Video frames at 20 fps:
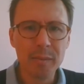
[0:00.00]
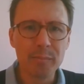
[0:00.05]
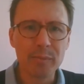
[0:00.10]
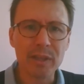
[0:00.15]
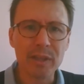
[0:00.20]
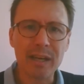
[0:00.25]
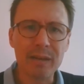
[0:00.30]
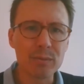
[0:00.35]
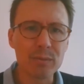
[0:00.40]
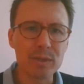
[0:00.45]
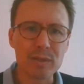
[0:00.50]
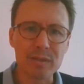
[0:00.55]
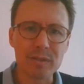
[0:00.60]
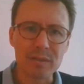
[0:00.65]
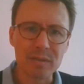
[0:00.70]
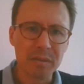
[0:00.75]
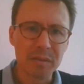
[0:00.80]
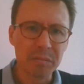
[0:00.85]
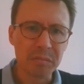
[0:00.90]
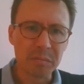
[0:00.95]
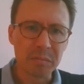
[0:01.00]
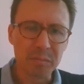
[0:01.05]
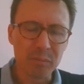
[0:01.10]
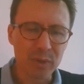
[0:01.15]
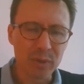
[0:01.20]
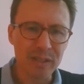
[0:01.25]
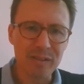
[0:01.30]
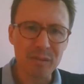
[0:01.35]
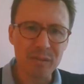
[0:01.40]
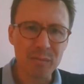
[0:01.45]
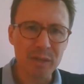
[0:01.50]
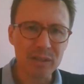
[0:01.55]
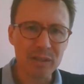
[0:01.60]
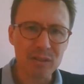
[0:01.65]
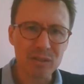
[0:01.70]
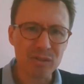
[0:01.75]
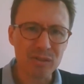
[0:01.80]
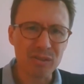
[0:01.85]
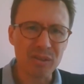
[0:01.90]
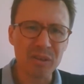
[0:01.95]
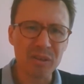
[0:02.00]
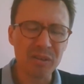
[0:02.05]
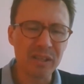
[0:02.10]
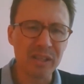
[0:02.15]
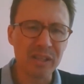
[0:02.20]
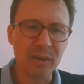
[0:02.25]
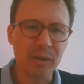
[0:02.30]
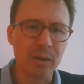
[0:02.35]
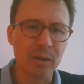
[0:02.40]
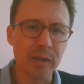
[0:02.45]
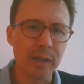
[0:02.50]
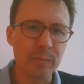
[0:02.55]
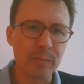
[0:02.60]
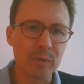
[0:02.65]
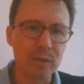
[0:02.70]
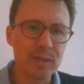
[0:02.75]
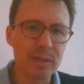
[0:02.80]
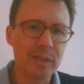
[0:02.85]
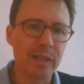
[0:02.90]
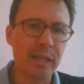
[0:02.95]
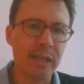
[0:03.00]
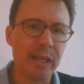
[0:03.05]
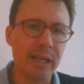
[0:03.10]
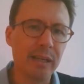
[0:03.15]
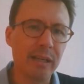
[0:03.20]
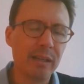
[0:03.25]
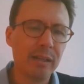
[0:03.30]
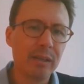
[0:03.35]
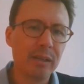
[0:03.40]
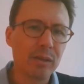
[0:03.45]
But that was pretty much early on, I would say,